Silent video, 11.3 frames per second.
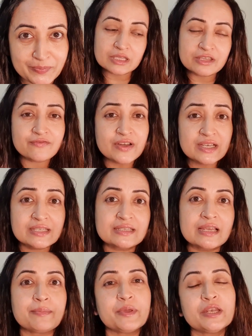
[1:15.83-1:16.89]
The first
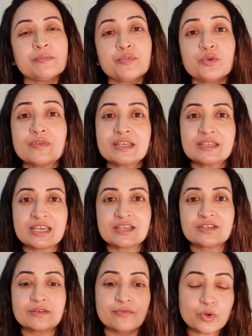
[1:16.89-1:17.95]
step in improving
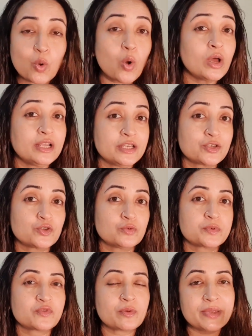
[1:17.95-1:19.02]
texture for all age
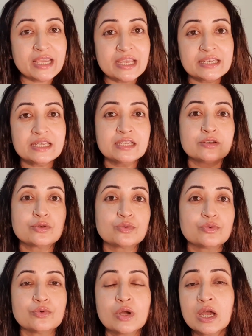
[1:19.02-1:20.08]
groups from 18
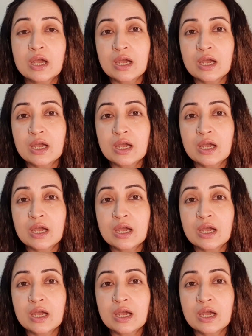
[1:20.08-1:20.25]
to